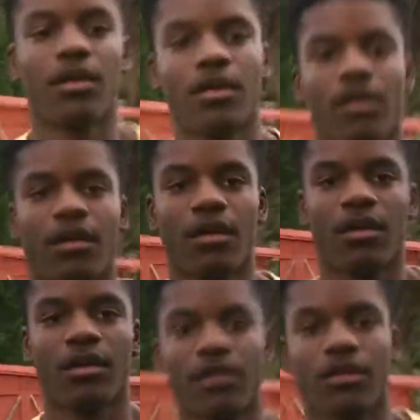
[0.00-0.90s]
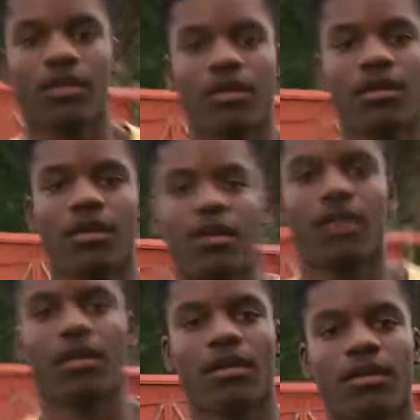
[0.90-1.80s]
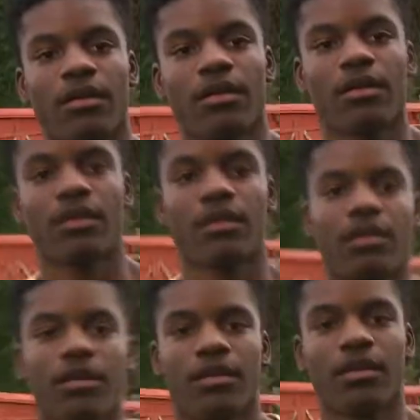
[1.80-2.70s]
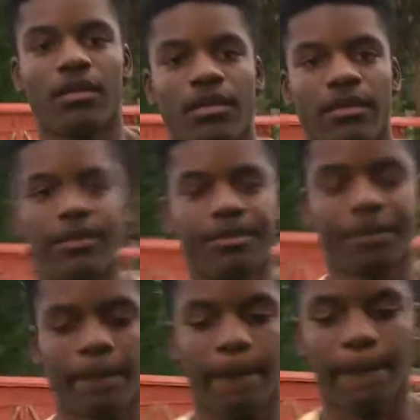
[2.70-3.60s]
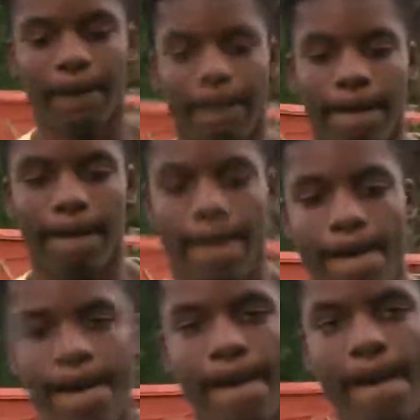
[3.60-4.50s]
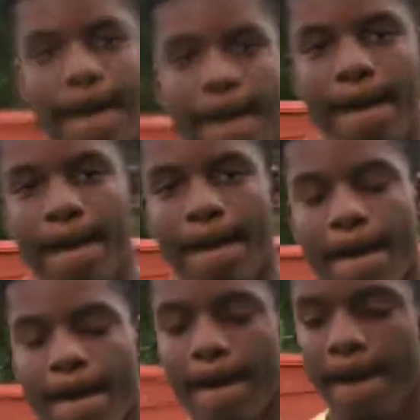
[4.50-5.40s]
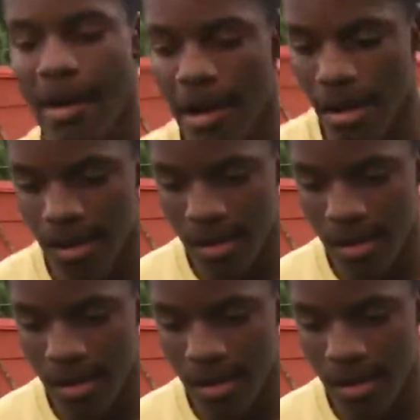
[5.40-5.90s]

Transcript: So last question uh about the game. When y'all put up five, did y'all think it